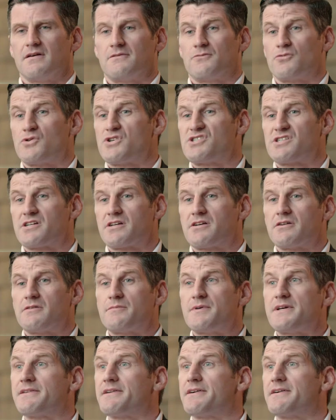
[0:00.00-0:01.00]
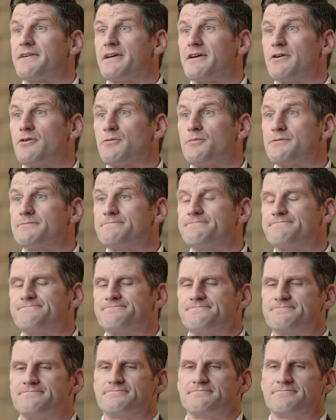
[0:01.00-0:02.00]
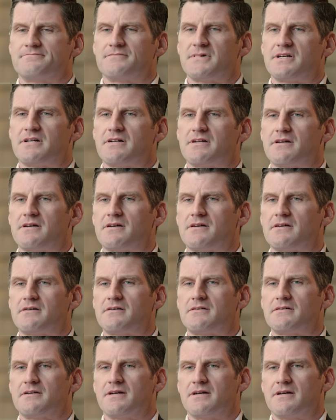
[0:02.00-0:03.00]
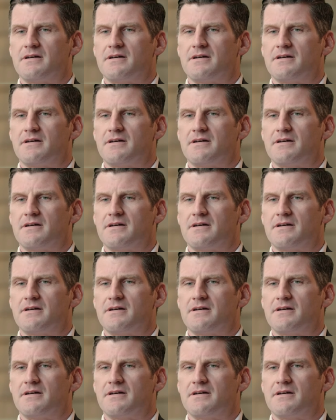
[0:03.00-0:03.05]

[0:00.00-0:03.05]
Wish I could have been there to help them. But I